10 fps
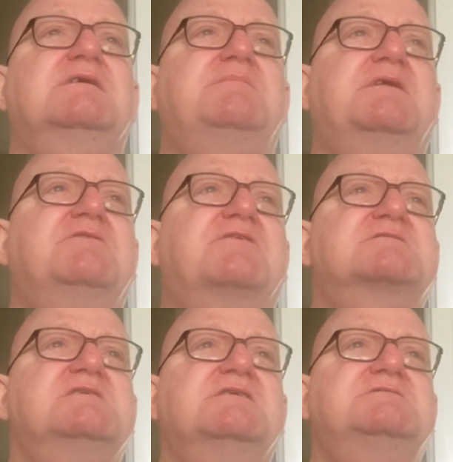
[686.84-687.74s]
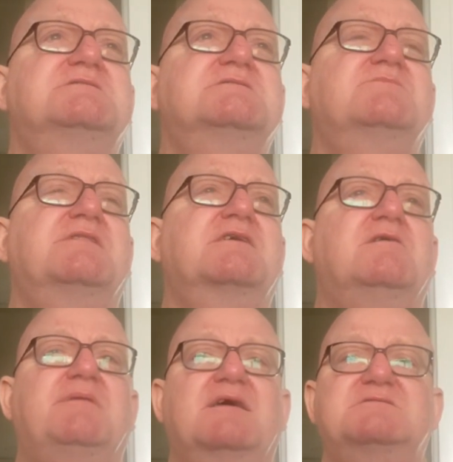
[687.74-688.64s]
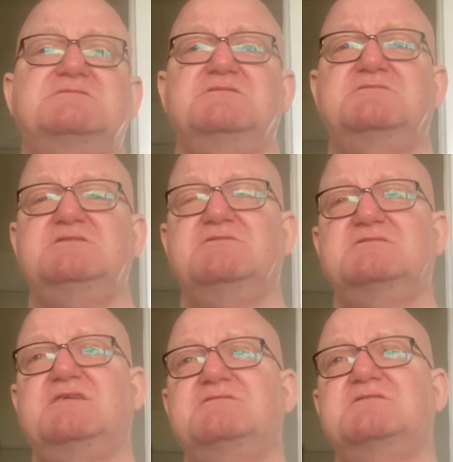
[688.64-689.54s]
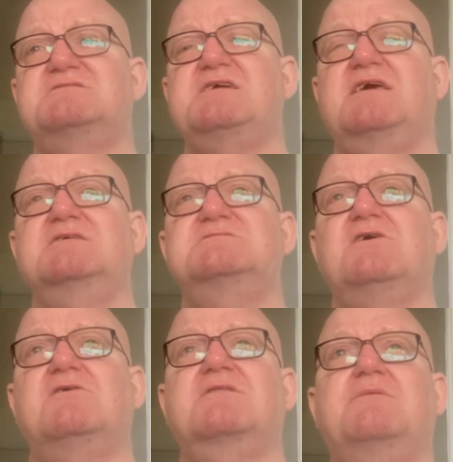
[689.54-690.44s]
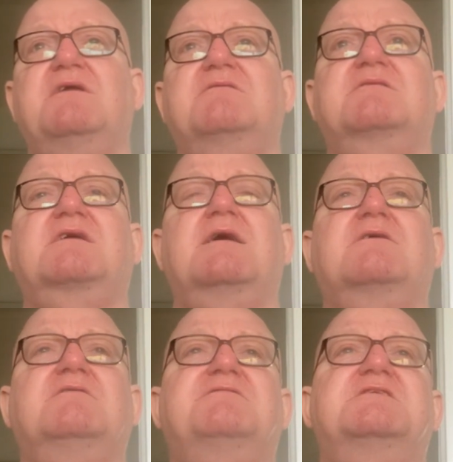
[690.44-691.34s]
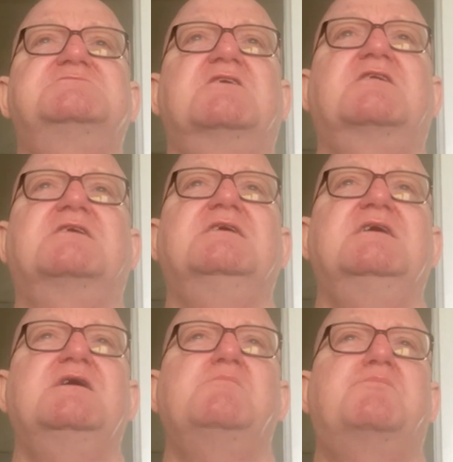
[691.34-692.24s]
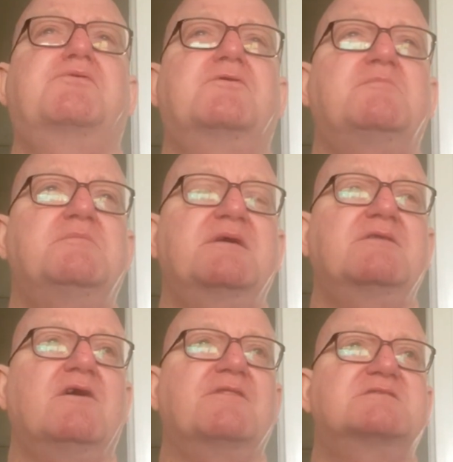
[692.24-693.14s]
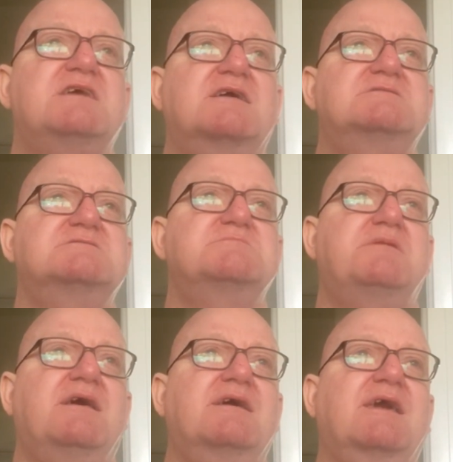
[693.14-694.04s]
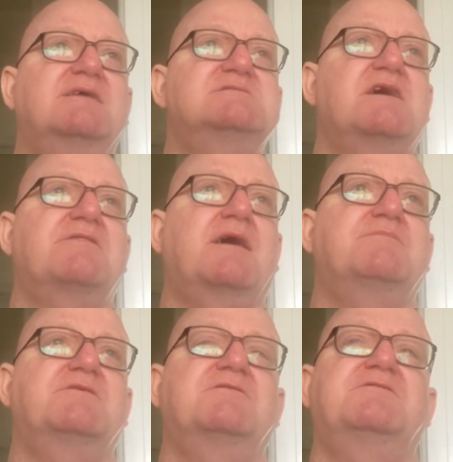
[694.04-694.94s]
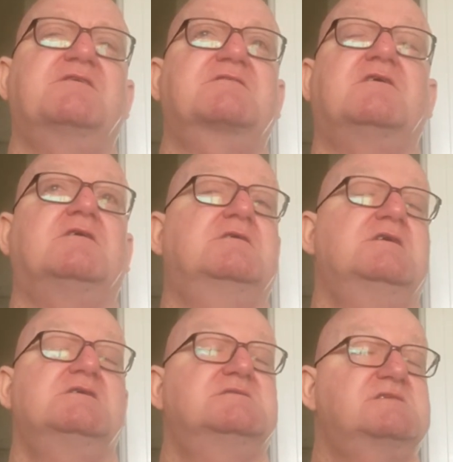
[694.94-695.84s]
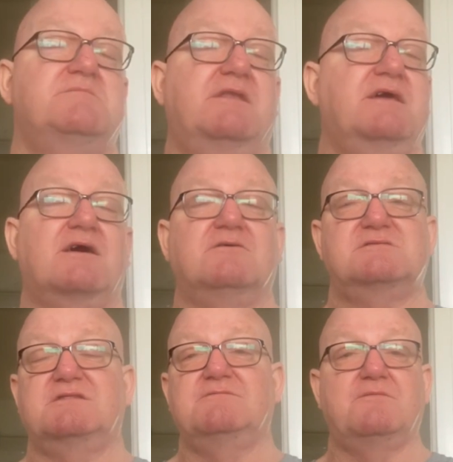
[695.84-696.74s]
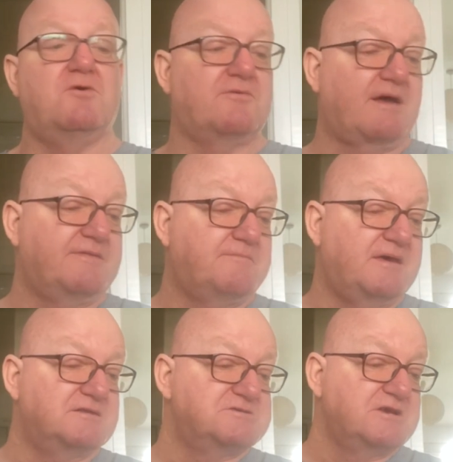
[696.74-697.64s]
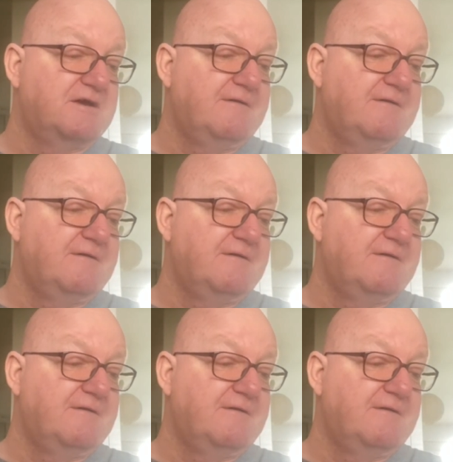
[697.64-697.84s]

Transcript: overexcited, and when they got back to 2-2, instead of sort of taking stock, they kept going for the jugular. Probably not the tactic to play against Southampton, who've just got so many goals in them from all around the pitch.